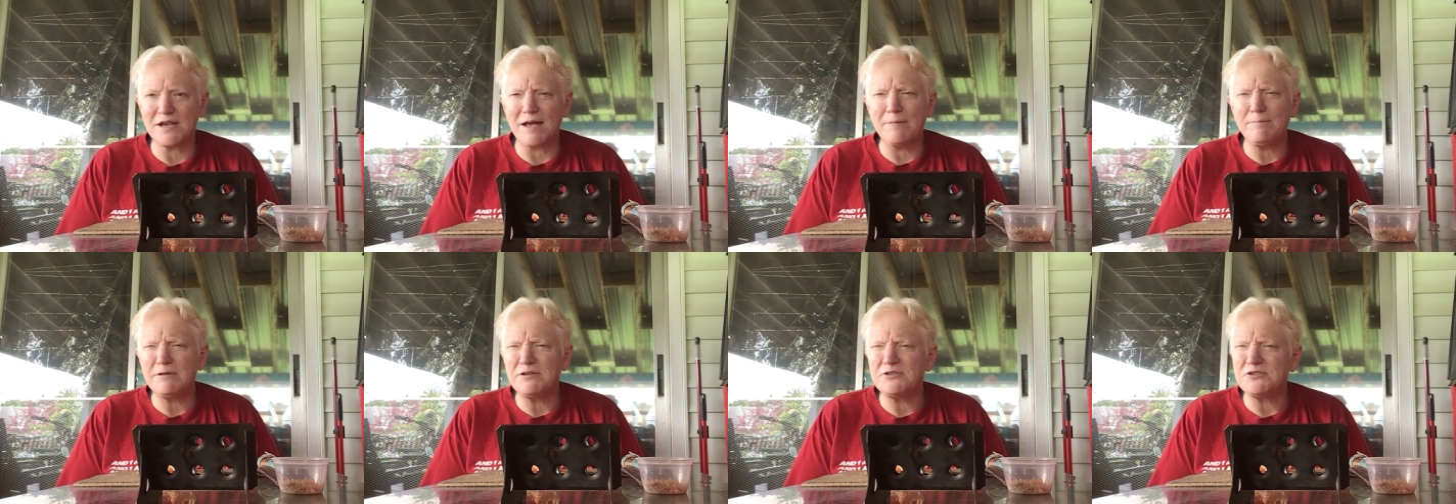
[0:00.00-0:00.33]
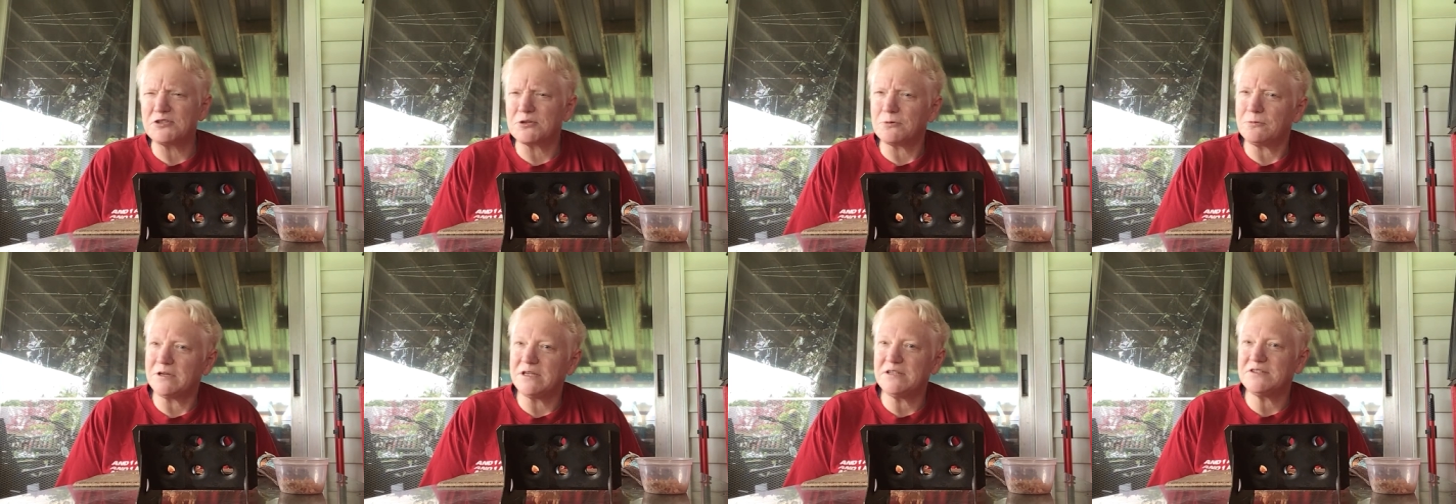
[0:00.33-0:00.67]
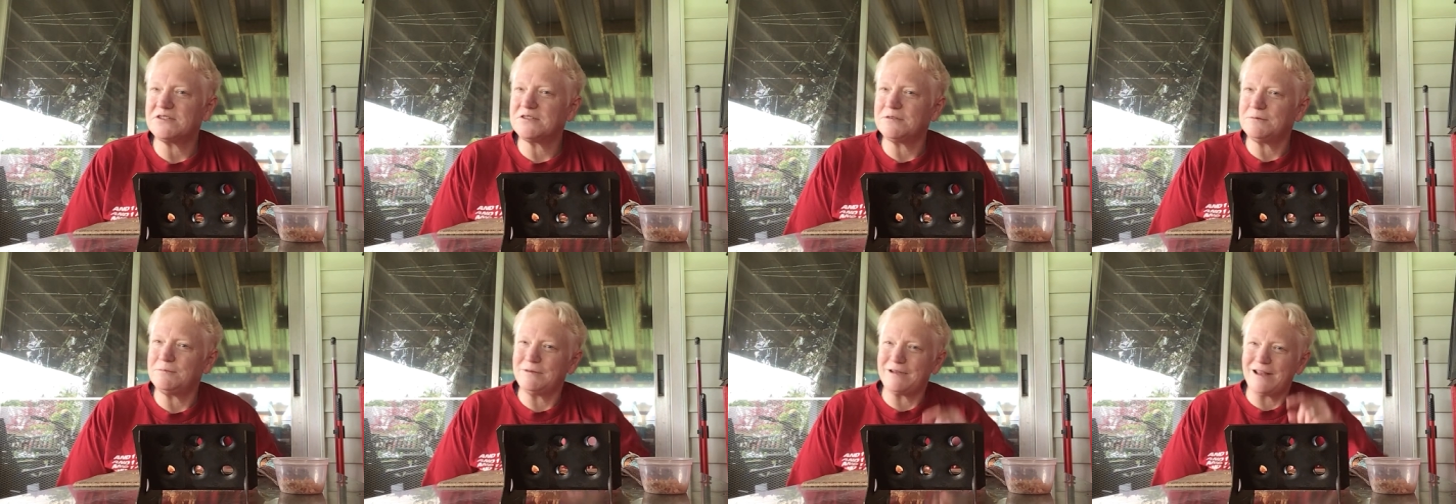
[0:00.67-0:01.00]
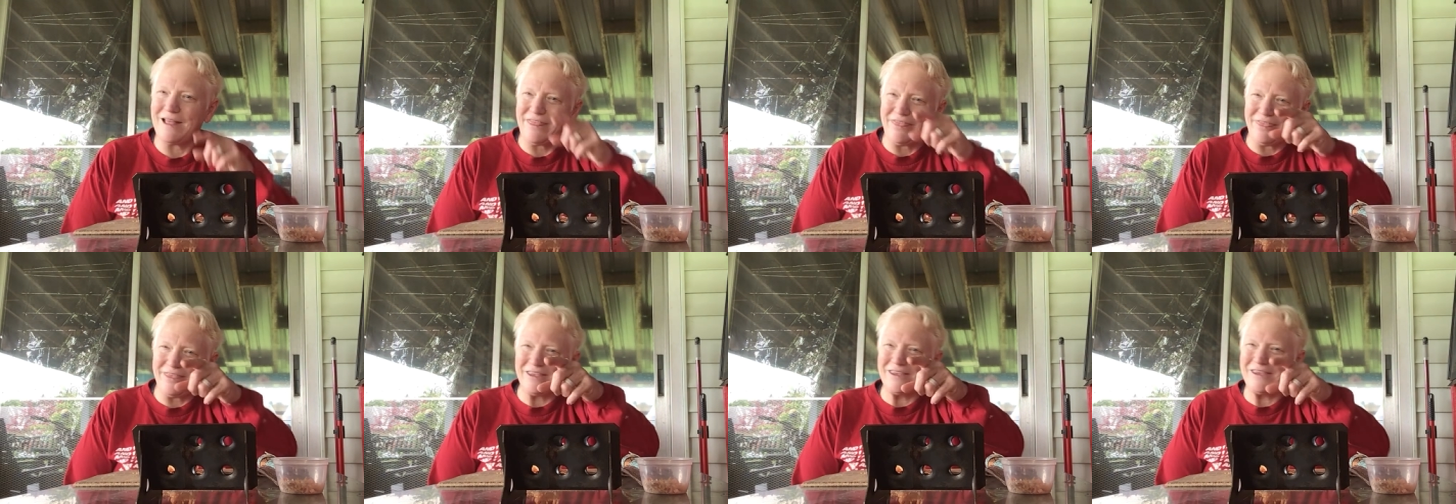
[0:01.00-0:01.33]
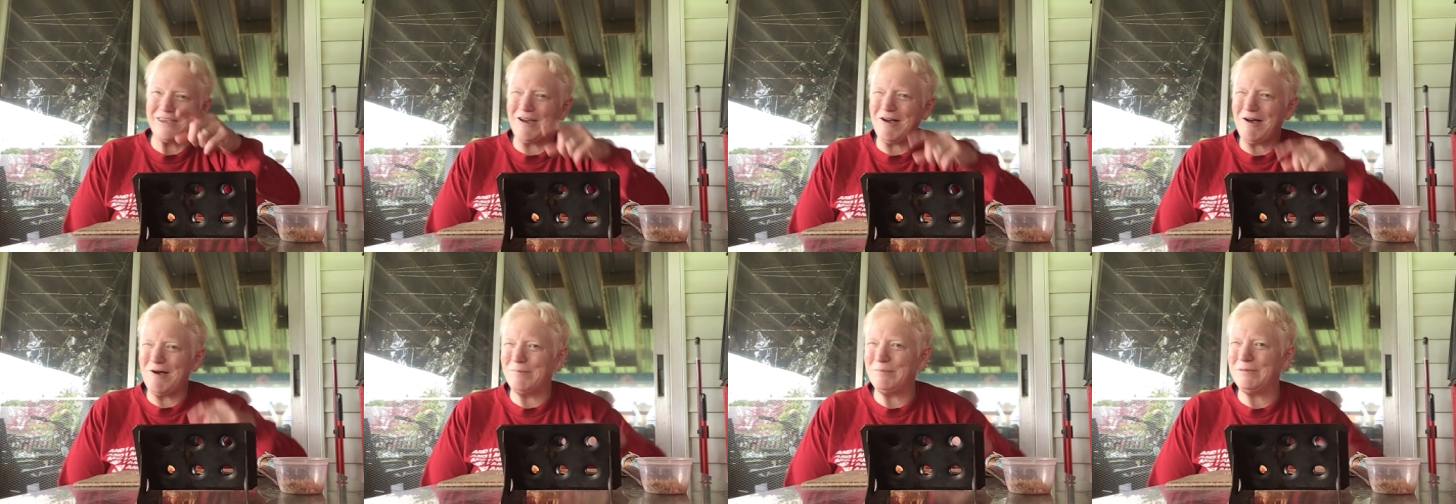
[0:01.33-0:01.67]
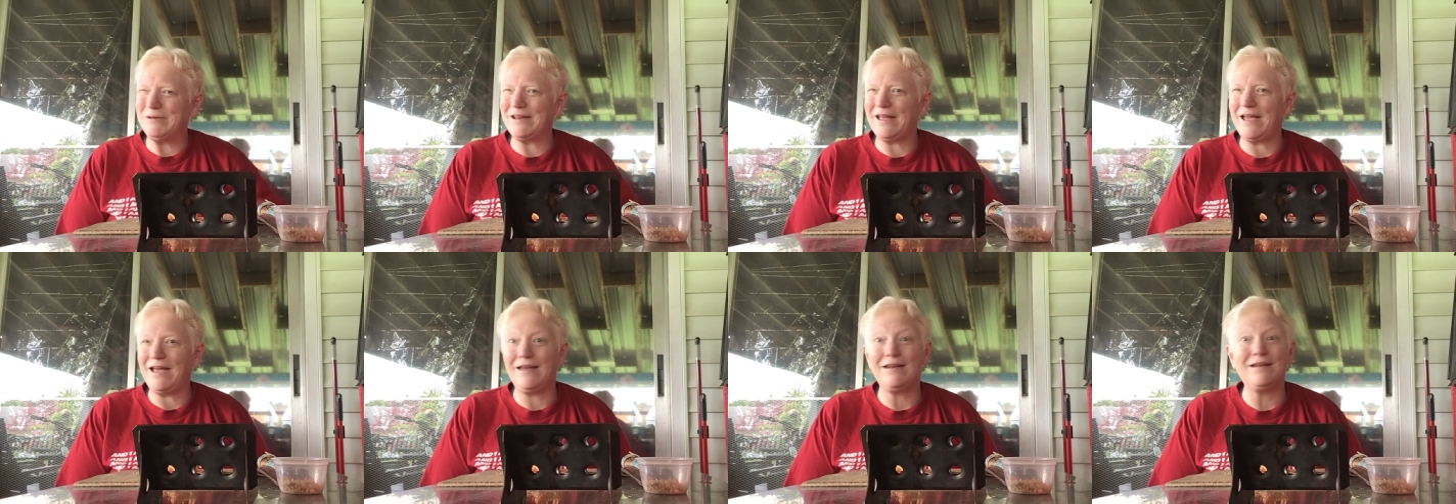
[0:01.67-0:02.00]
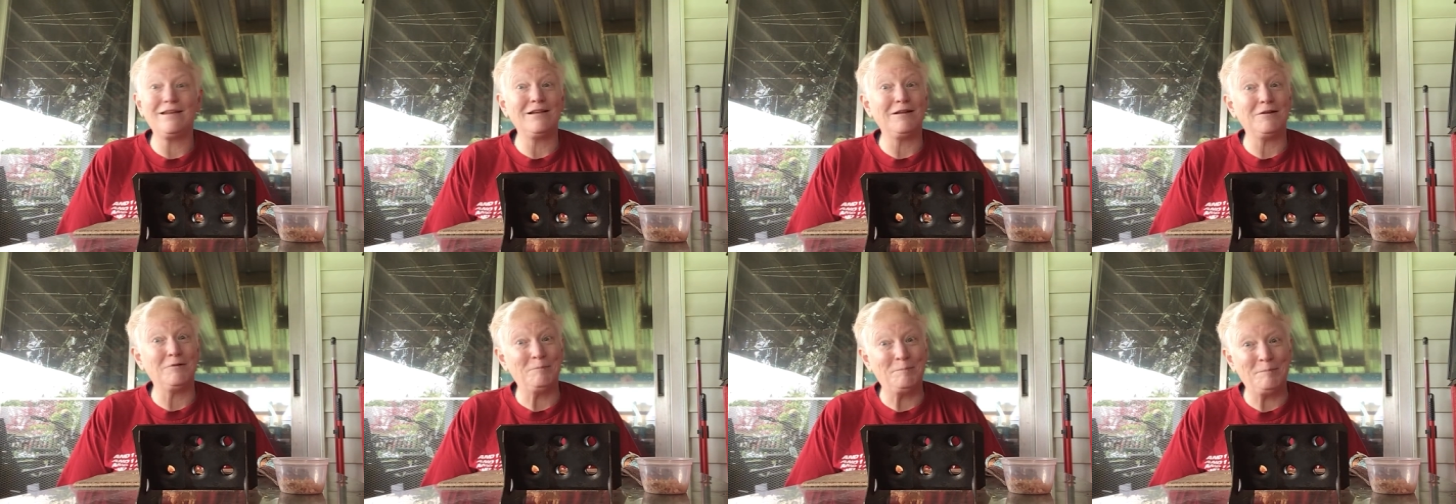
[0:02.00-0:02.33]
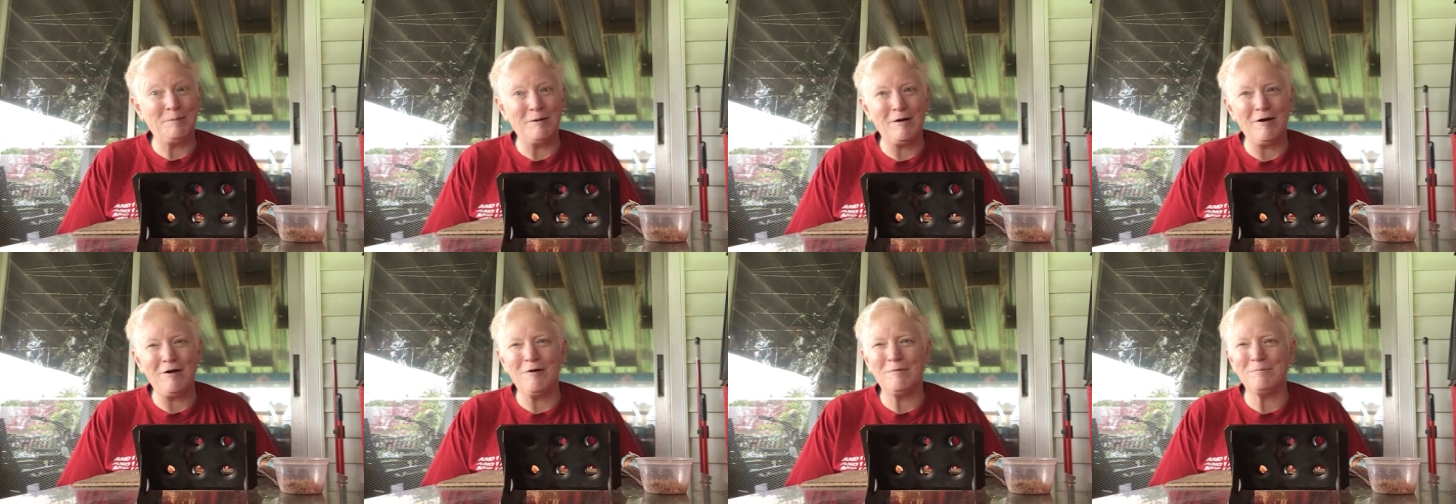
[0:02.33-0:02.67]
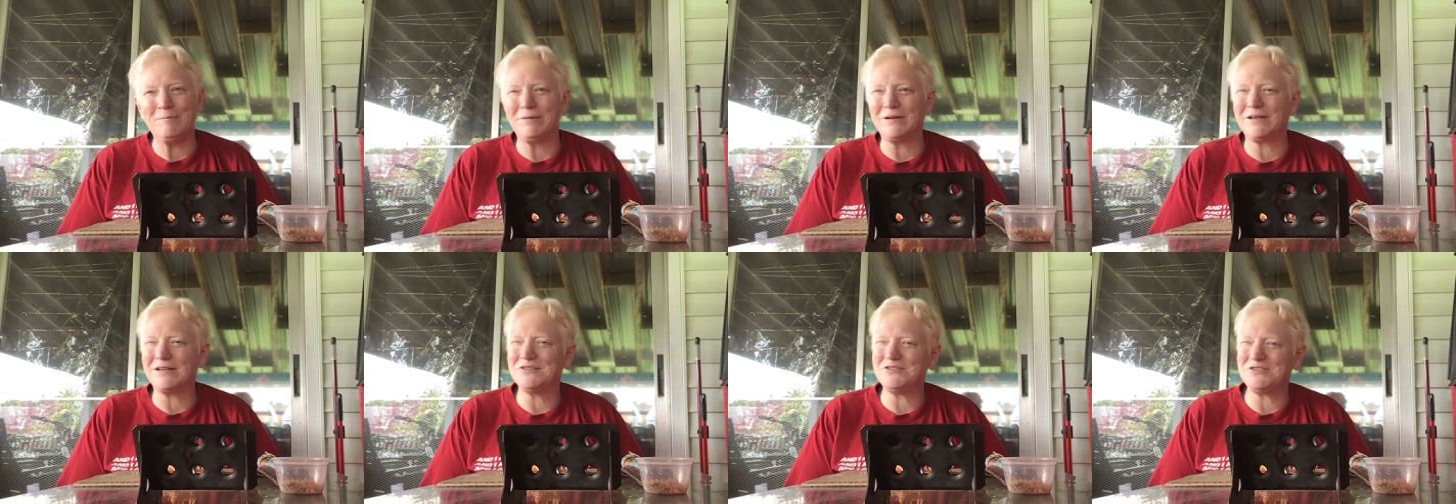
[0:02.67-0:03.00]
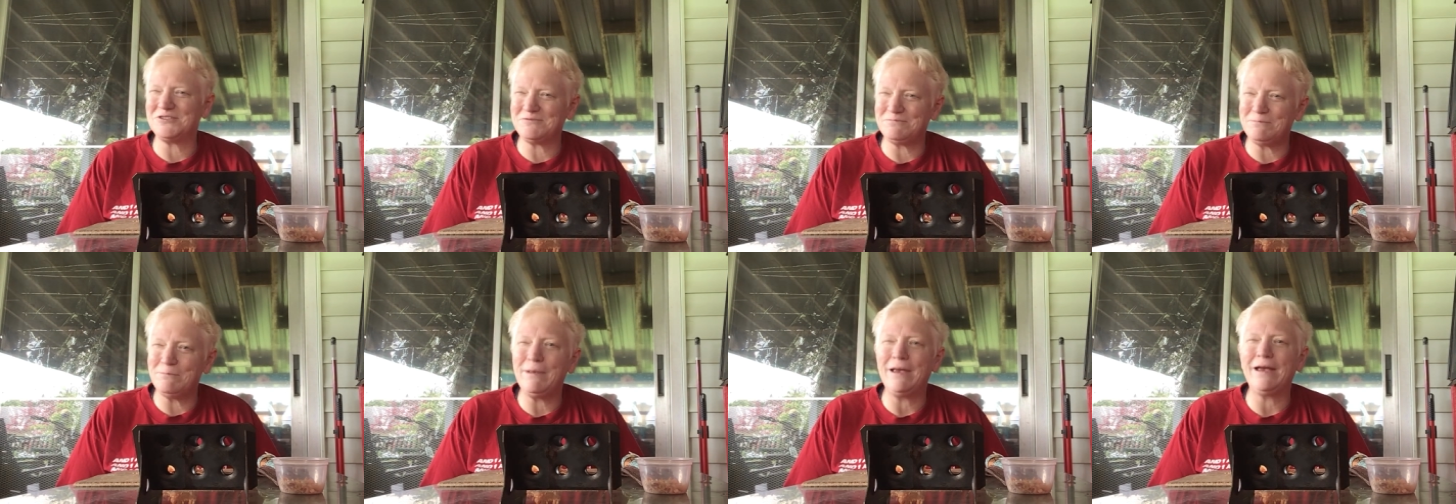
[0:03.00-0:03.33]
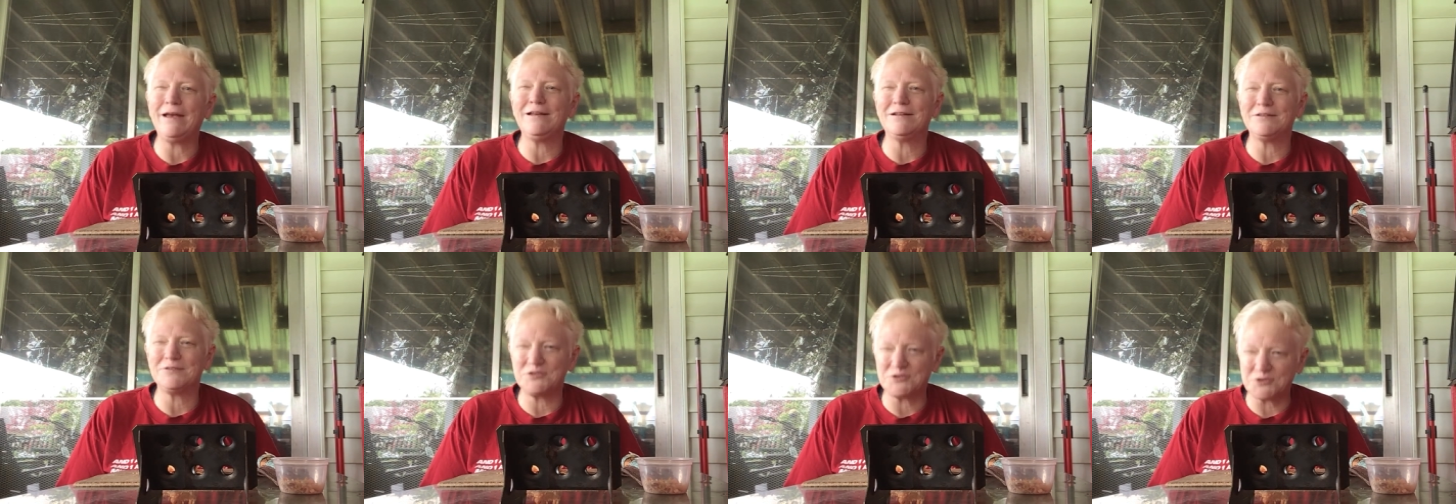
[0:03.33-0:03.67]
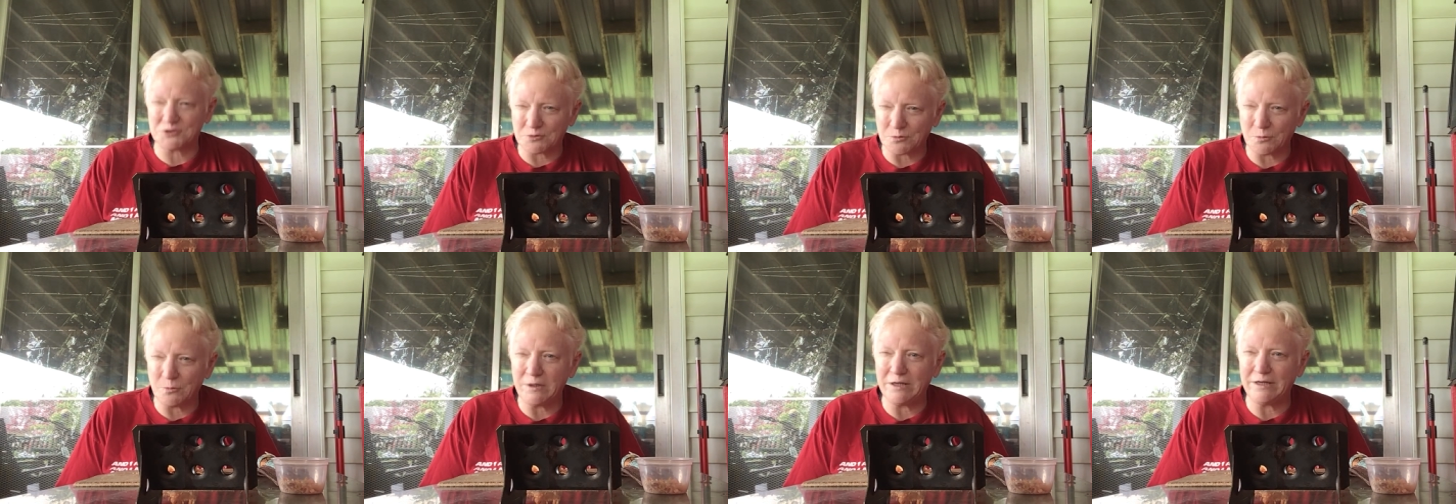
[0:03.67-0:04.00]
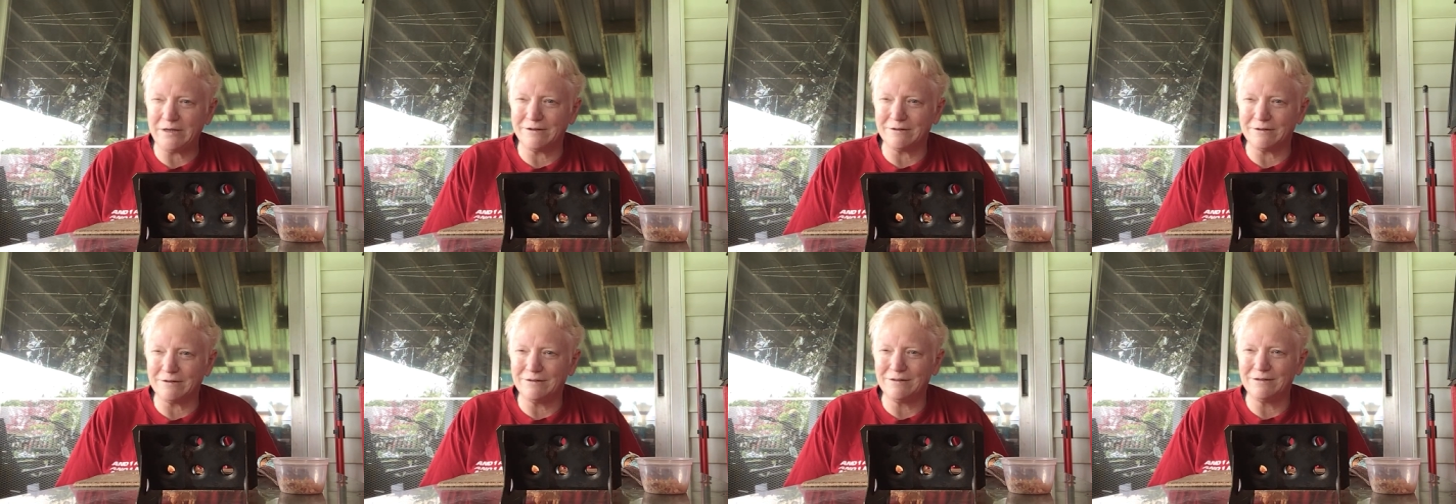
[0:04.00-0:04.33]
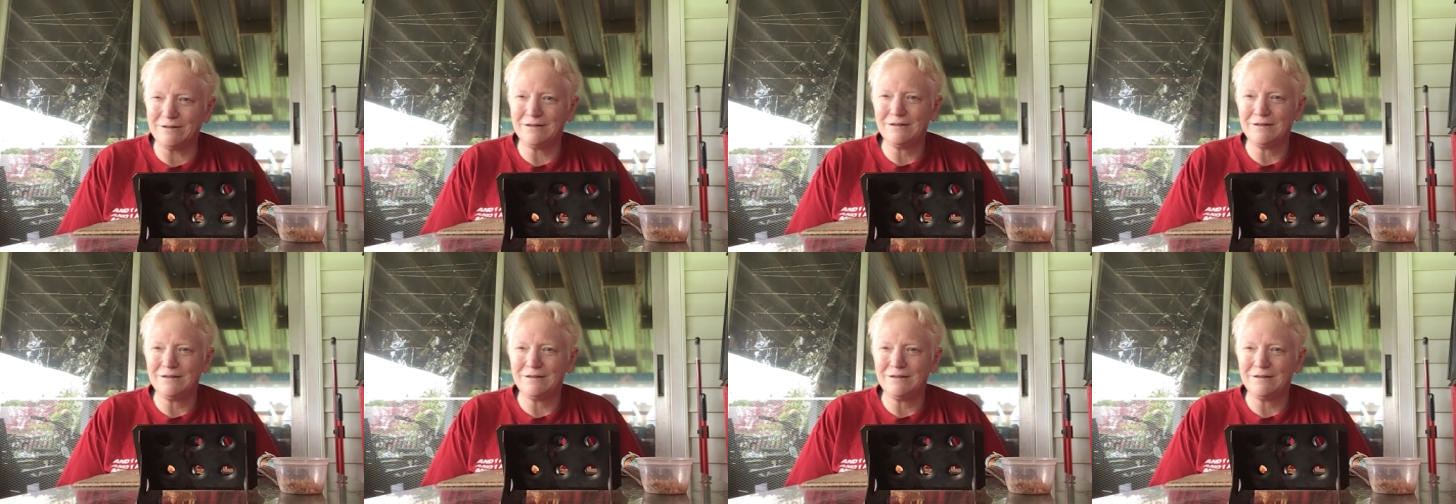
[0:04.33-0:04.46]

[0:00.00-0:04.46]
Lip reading: I've been squeezing them, and I think y'all been adding a little pulp because you've made it sweeter.